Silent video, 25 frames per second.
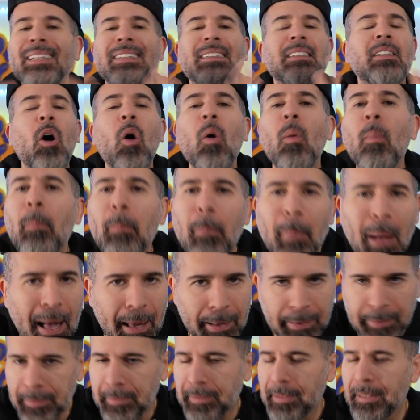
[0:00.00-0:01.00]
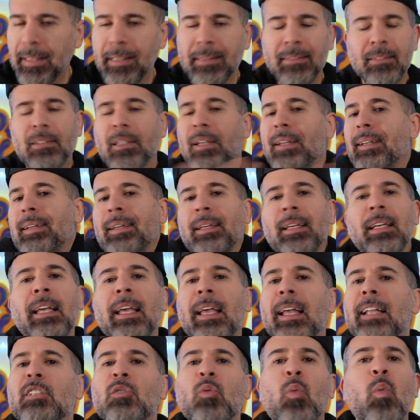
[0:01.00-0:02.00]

Don't matter. It's